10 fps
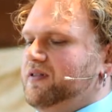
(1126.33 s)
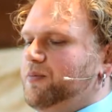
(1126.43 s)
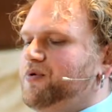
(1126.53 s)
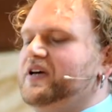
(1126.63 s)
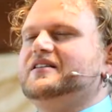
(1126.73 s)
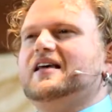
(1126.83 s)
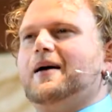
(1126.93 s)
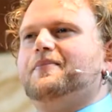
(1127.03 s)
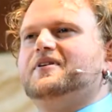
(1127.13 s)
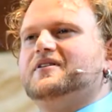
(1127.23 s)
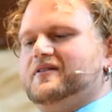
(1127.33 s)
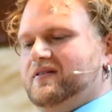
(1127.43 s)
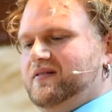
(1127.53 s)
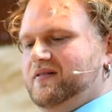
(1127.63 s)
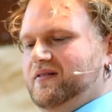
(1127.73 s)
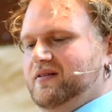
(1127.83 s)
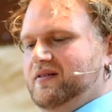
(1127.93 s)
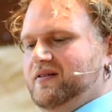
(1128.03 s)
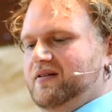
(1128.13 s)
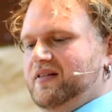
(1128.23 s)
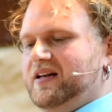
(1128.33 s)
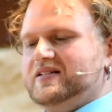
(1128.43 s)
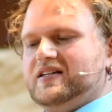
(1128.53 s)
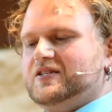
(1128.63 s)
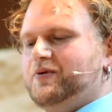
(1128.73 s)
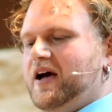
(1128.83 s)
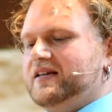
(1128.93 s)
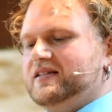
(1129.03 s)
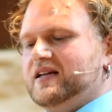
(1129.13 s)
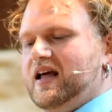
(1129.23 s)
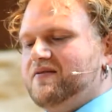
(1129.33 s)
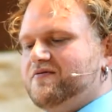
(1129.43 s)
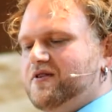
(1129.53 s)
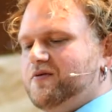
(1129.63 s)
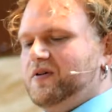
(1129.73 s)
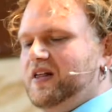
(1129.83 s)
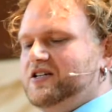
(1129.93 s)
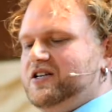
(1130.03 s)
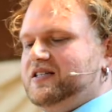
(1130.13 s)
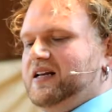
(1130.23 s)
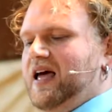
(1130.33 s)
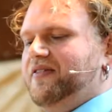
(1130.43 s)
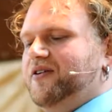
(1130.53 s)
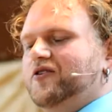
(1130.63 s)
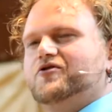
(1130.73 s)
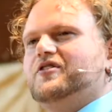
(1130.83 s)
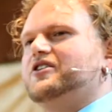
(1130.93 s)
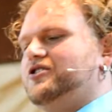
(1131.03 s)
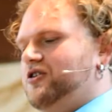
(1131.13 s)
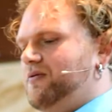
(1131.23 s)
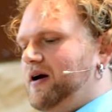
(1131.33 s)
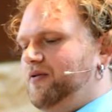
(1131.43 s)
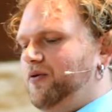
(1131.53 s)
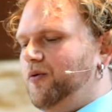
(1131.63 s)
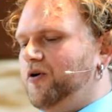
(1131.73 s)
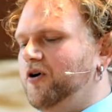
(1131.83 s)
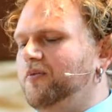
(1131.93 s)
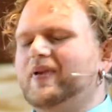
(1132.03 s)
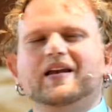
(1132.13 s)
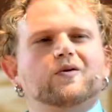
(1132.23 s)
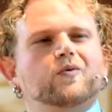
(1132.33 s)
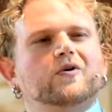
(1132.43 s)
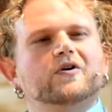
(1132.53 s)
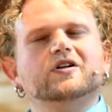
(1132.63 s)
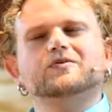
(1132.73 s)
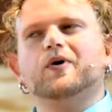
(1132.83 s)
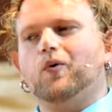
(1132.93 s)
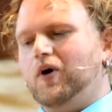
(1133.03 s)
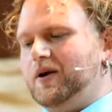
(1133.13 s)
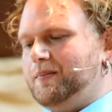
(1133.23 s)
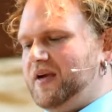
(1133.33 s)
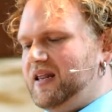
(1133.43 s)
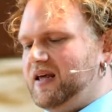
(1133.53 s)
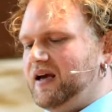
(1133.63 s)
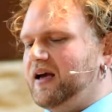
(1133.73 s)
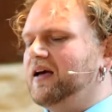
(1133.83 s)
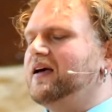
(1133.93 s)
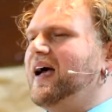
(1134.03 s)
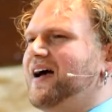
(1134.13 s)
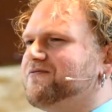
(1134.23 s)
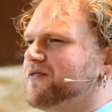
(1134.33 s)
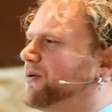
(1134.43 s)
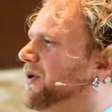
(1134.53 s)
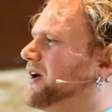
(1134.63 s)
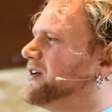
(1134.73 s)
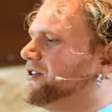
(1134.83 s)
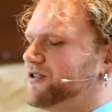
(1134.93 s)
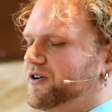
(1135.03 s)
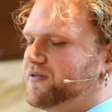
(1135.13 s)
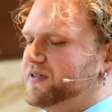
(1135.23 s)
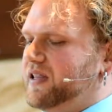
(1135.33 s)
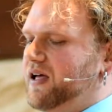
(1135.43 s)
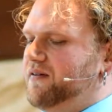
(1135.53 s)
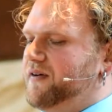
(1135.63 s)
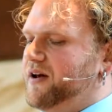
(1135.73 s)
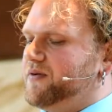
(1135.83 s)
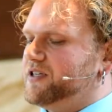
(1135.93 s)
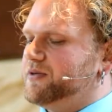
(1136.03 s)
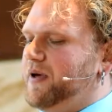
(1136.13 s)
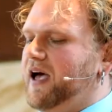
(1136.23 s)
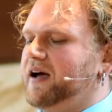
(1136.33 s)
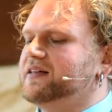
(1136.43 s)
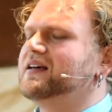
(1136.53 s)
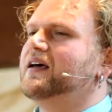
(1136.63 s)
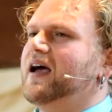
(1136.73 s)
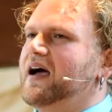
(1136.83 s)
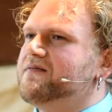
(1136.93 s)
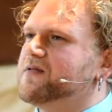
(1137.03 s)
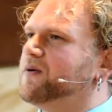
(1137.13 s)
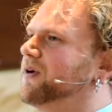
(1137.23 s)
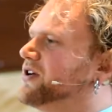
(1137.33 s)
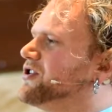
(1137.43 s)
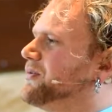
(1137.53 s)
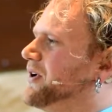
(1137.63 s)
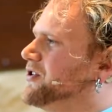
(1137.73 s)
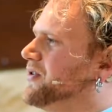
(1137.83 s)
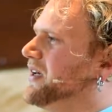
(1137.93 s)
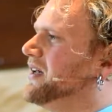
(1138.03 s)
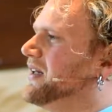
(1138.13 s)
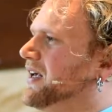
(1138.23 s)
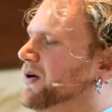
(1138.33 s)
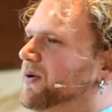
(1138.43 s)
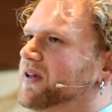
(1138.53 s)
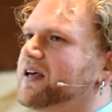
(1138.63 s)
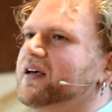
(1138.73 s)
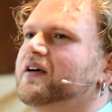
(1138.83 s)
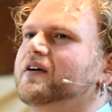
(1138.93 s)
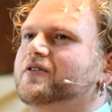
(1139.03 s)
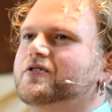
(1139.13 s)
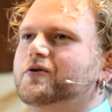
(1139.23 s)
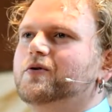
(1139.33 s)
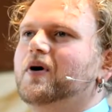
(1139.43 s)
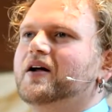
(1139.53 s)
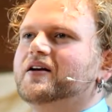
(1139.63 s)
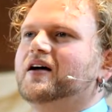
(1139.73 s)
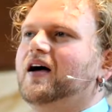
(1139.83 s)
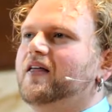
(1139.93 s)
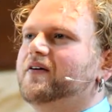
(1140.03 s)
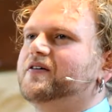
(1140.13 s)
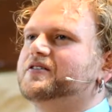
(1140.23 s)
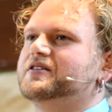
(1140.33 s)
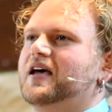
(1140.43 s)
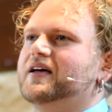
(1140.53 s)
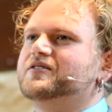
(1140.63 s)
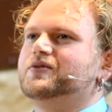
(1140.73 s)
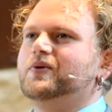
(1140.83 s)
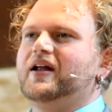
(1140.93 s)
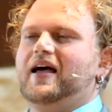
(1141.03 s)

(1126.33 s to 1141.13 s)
the precept that is expressed in every religious and ethical tradition around the world. Many words, but one meaning. Everyone deserves love and respect. Everyone should be treated equally. Do unto others as you would